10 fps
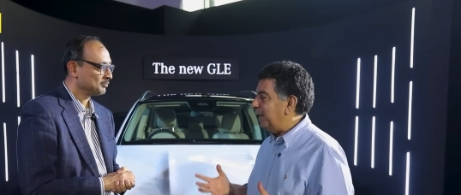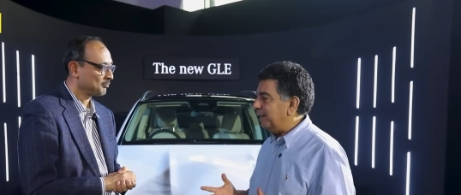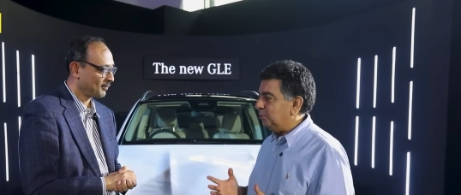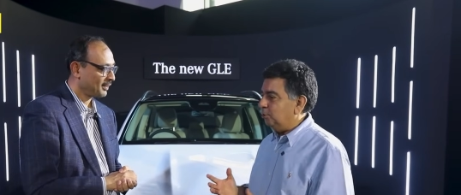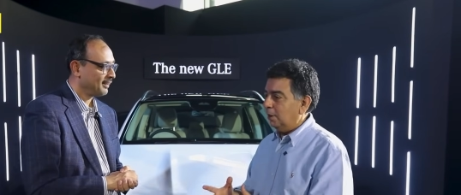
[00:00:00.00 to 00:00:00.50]

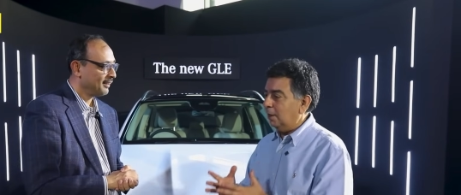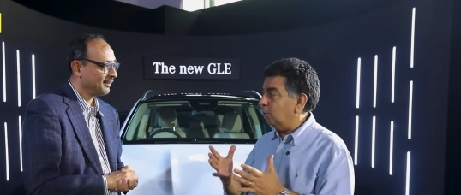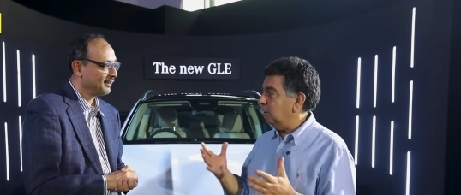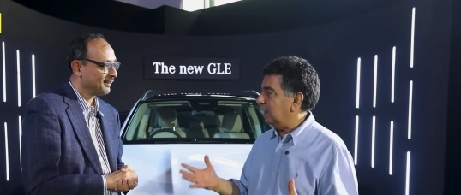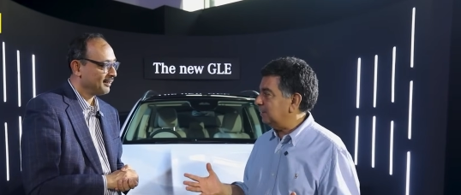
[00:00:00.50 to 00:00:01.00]
Speaker 1: reaction to that,
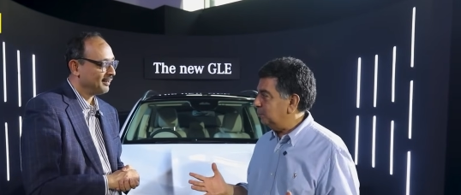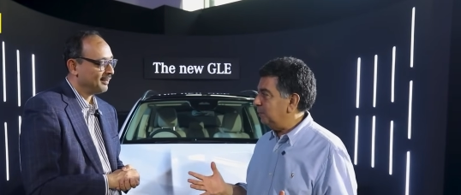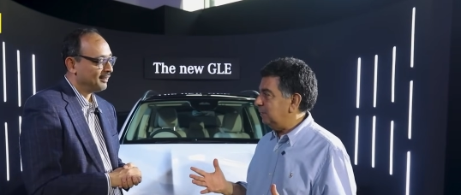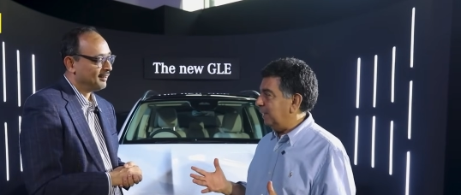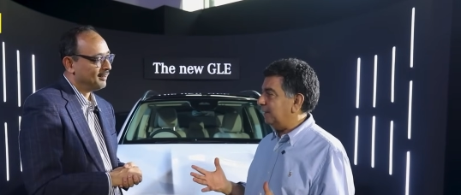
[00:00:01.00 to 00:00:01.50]
how the
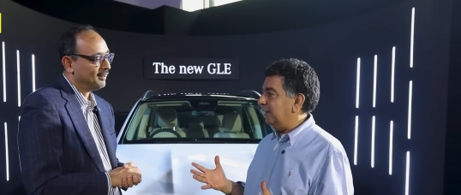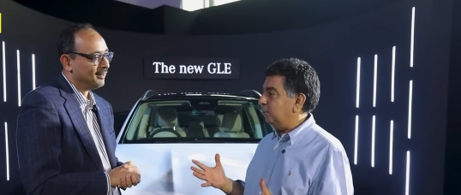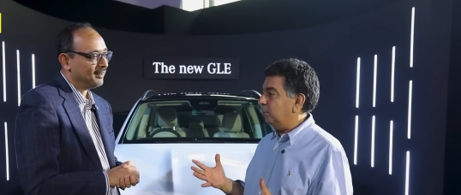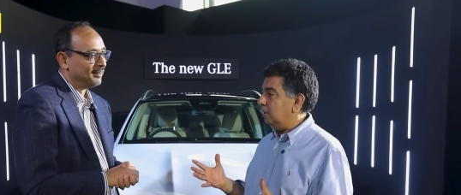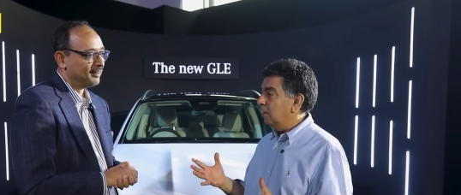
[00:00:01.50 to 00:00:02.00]
customer's
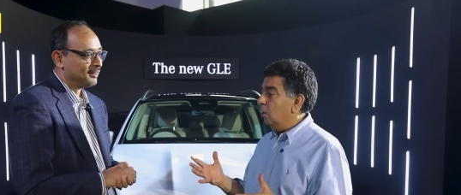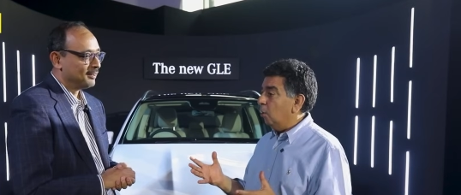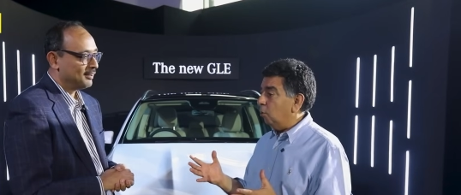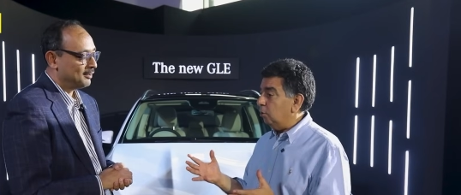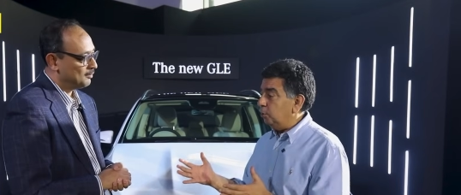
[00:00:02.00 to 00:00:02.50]
reacting to it,
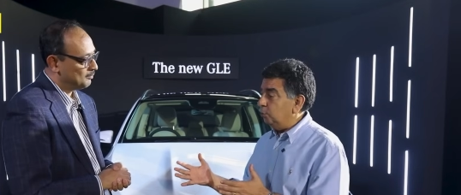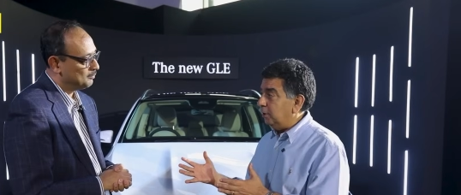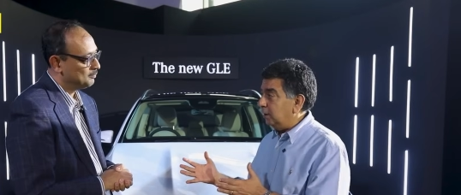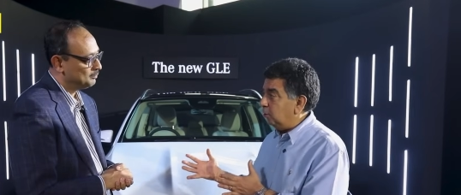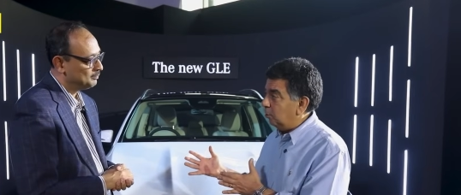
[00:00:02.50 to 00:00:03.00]
or do you
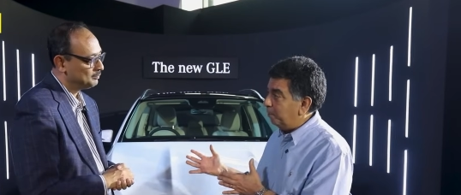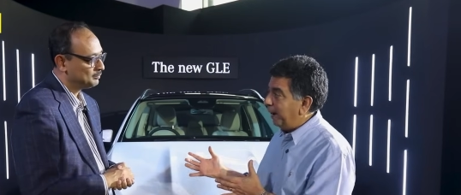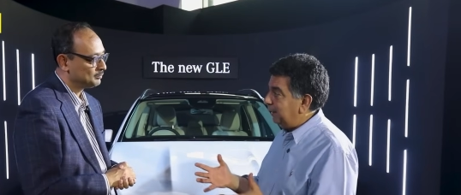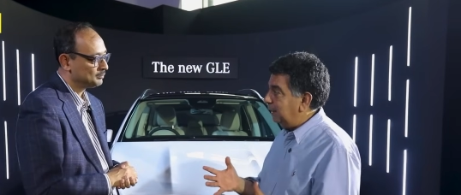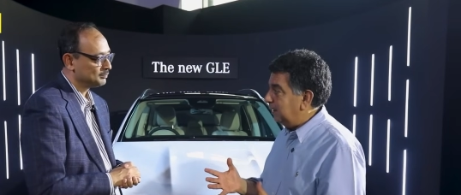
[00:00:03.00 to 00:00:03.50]
think you're
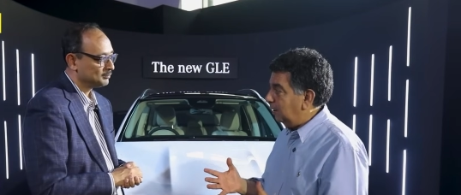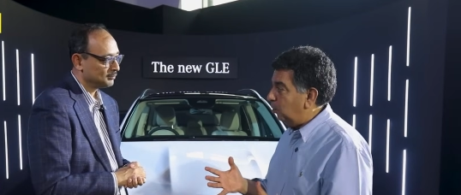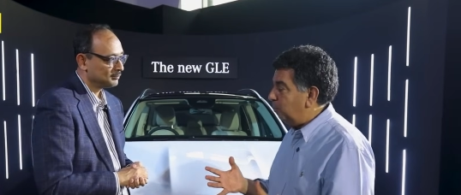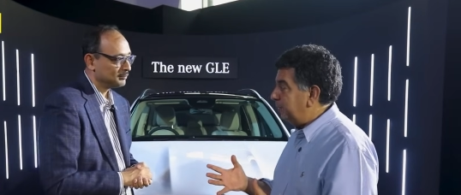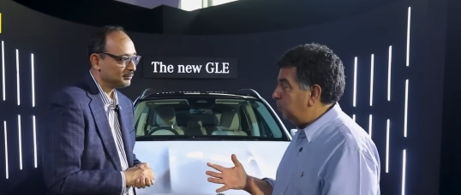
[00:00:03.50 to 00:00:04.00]
packing in a
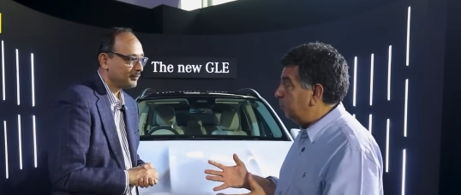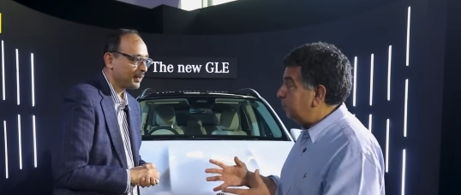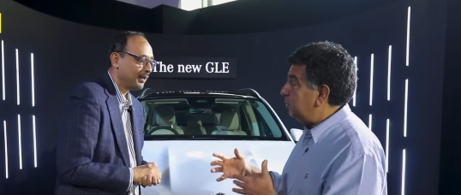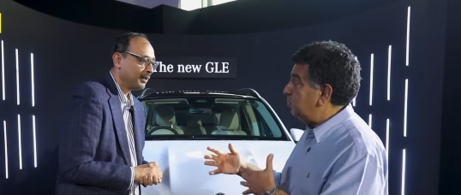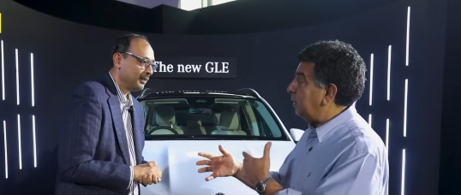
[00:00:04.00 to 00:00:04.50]
lot of
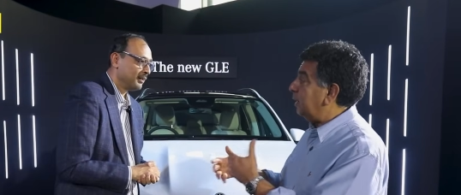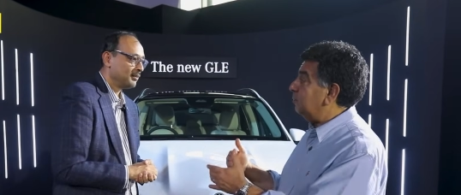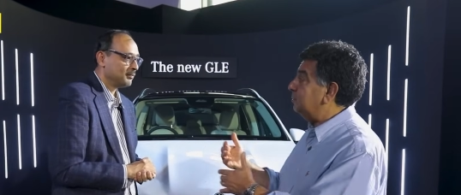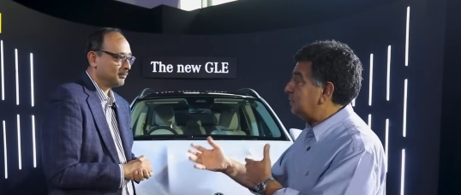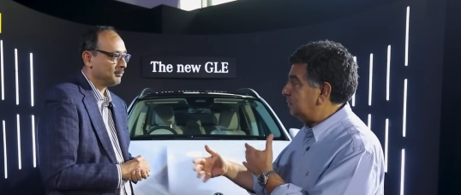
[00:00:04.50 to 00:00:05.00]
equipment to
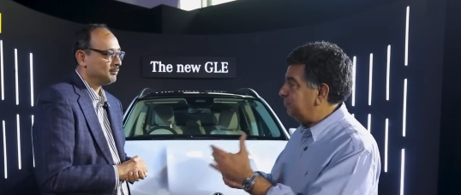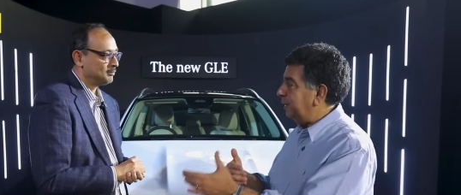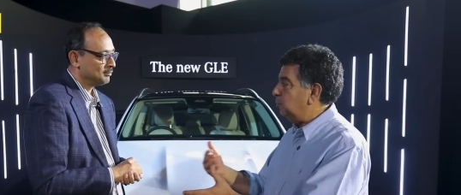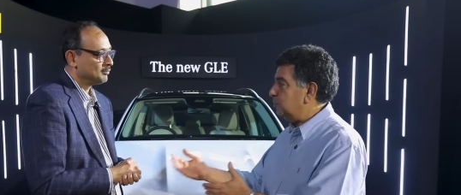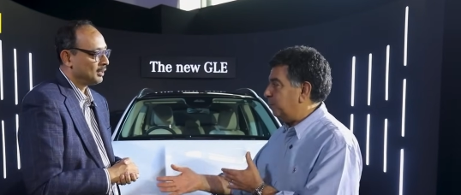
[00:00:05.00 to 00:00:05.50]
kind of
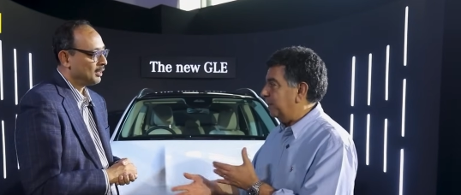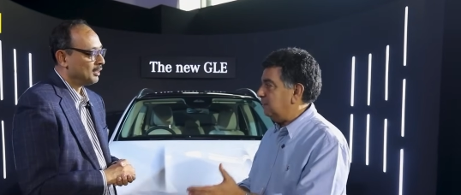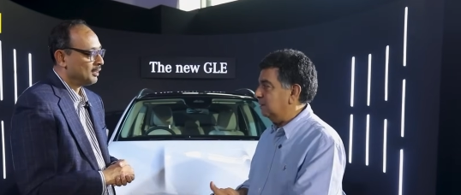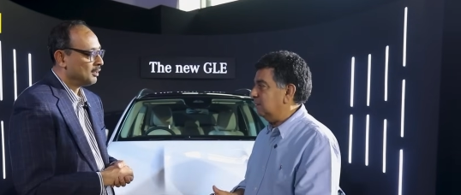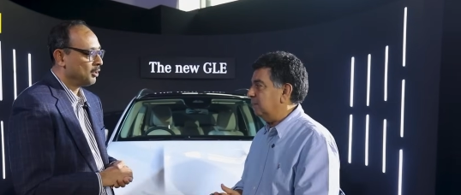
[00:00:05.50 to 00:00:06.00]
justify those
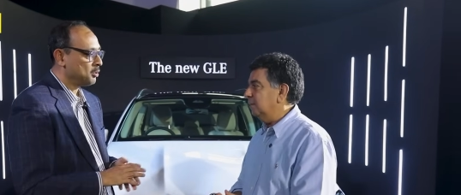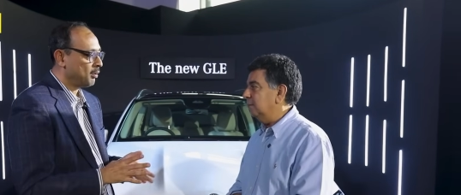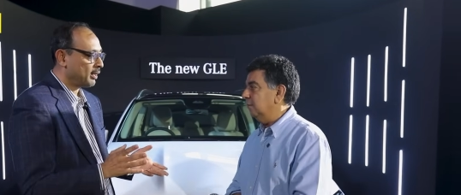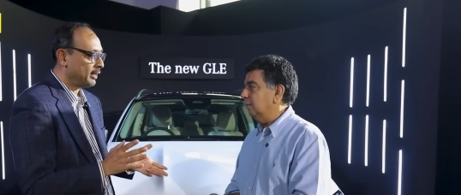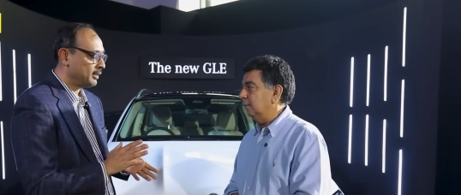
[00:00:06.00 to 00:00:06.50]
prices?
Speaker 2: No,
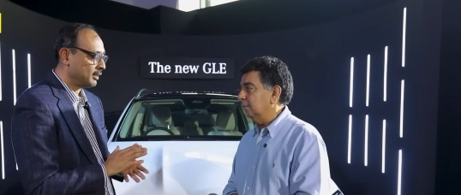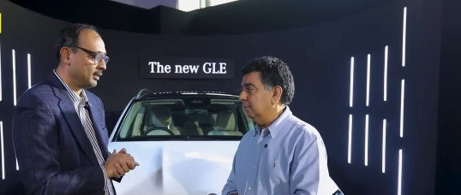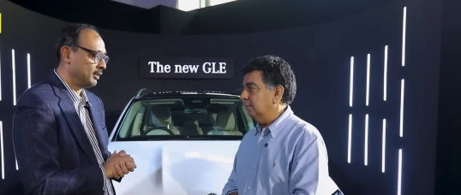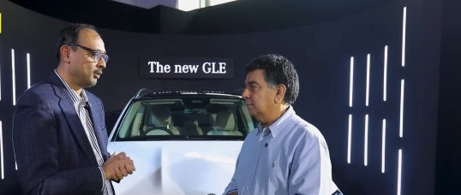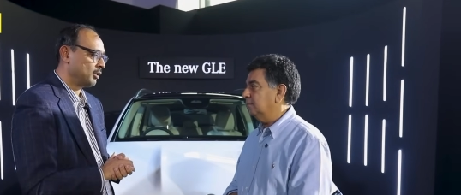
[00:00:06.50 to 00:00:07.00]
you are right,
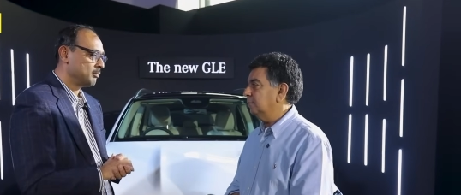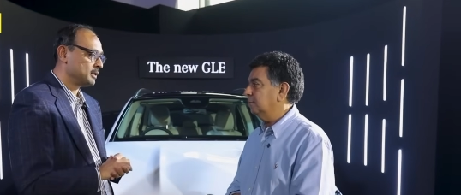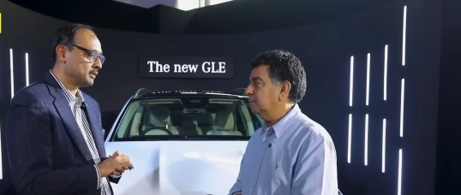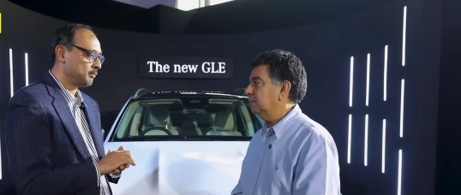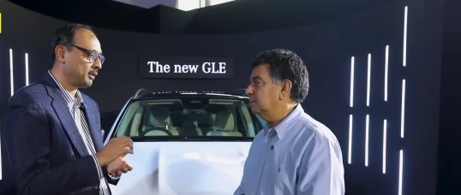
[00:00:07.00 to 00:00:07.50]

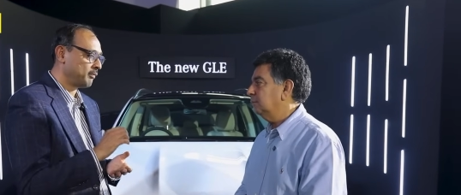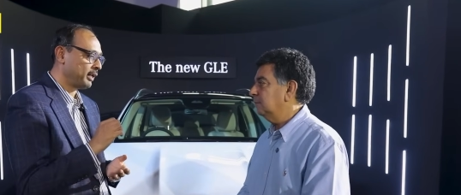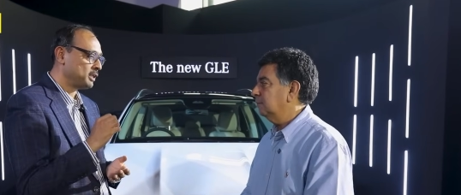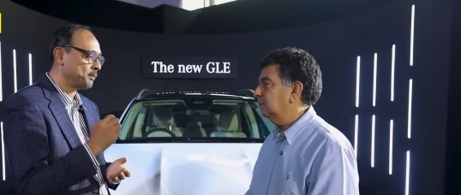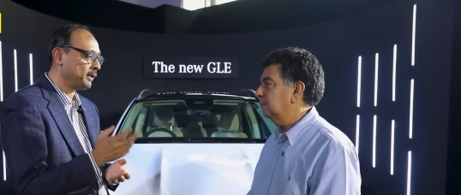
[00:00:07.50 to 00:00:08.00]
Hormazd. But
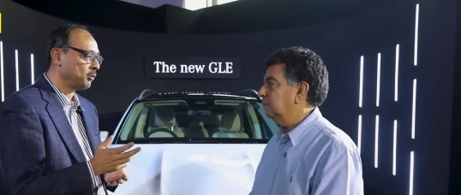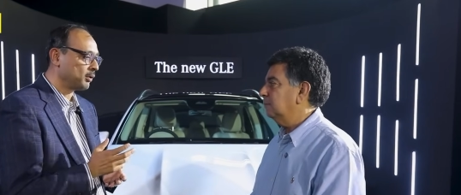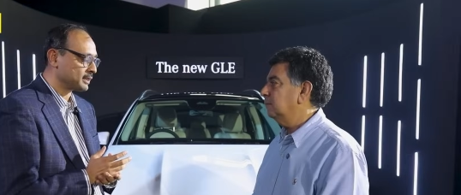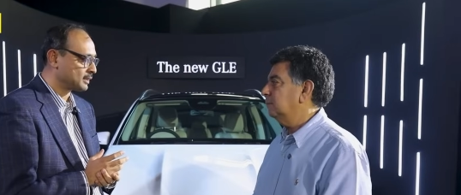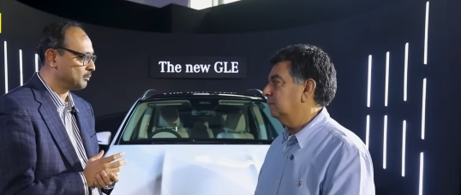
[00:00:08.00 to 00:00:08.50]
when I speak
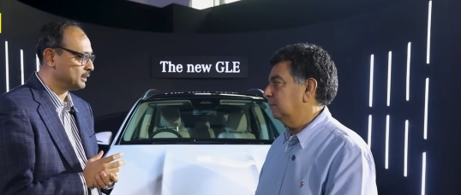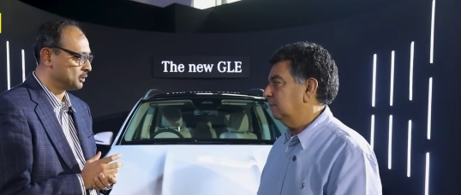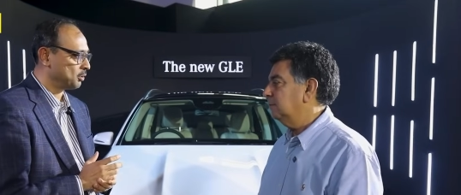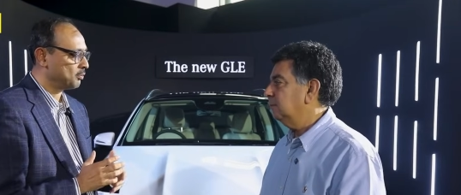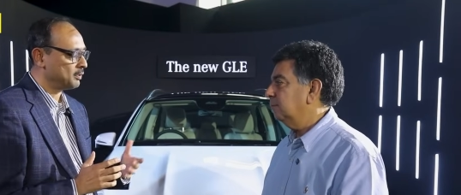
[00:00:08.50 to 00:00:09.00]
to
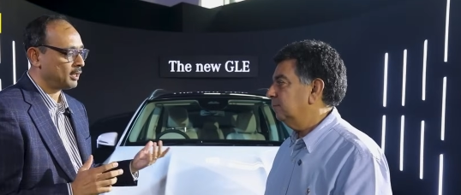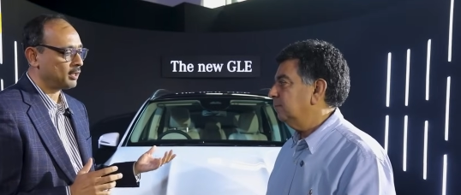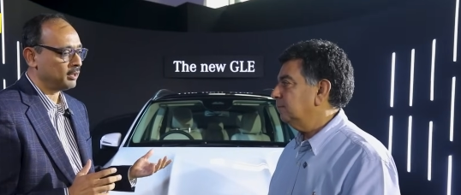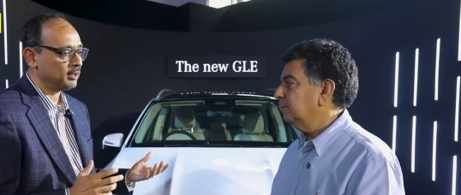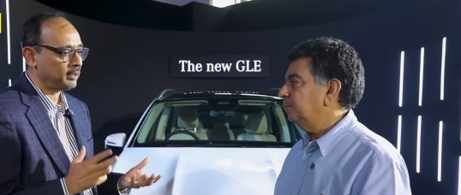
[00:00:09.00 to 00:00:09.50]
customers, you know, with
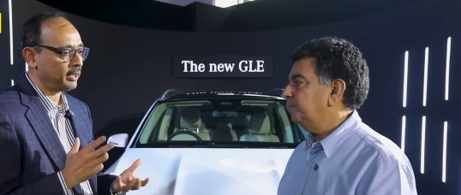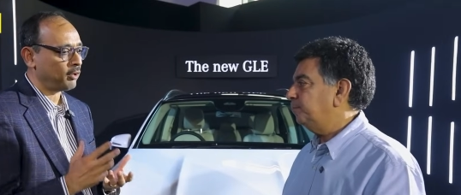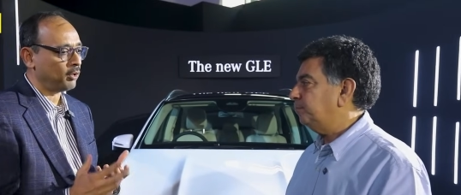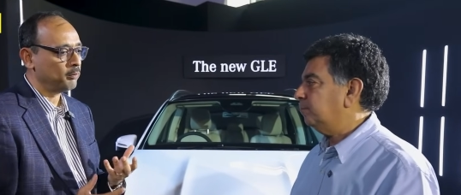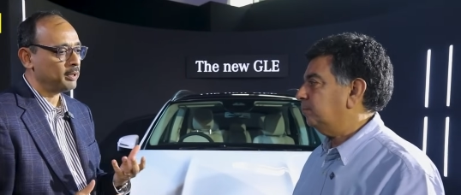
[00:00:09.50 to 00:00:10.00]
our,
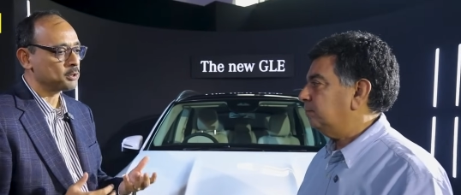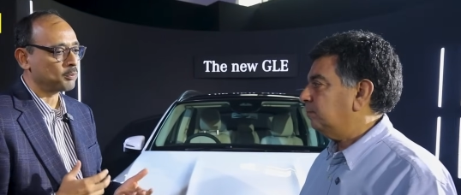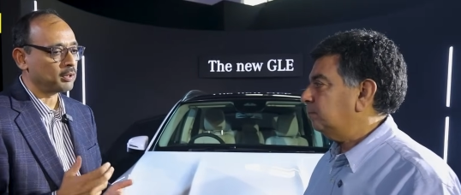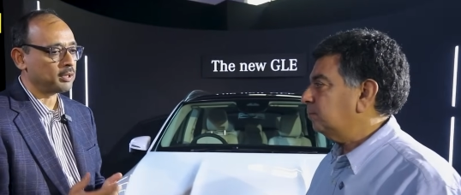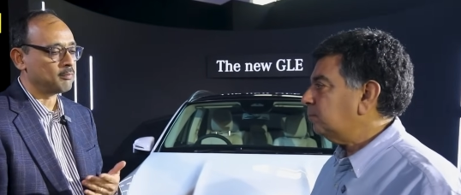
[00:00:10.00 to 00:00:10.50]
they
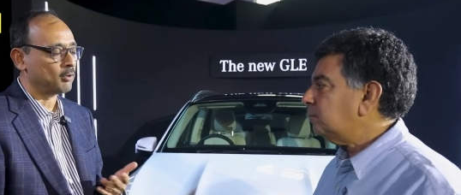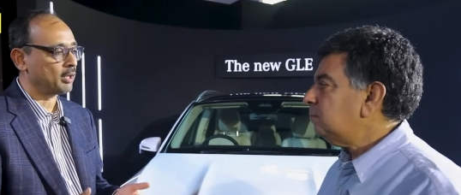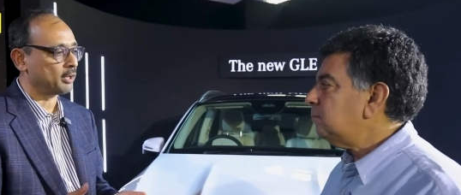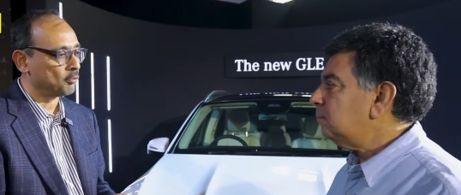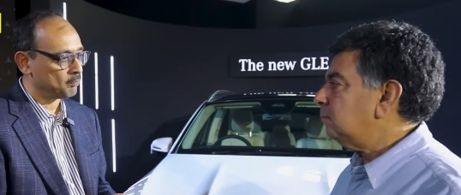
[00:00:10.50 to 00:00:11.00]
always wanted
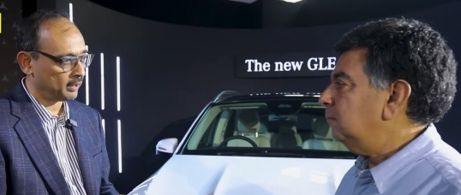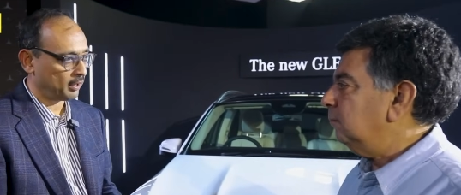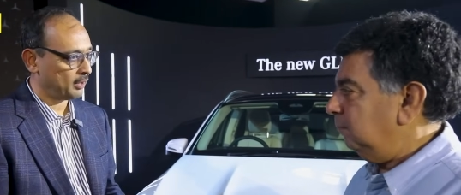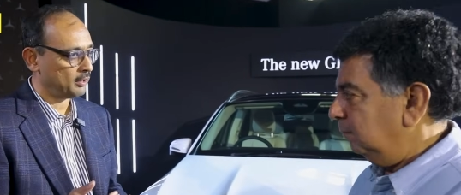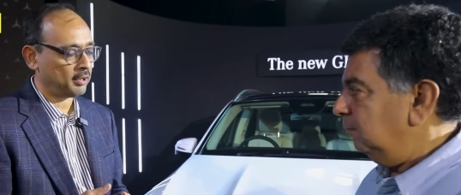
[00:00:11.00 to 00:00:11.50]
more
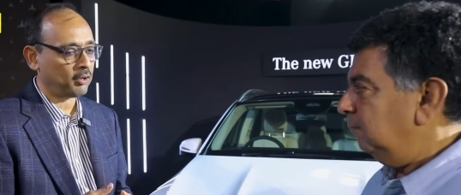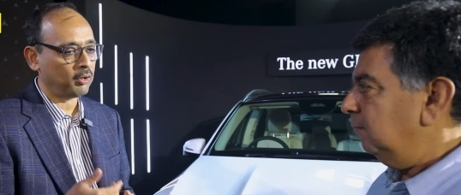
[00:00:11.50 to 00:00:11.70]
equipment, and they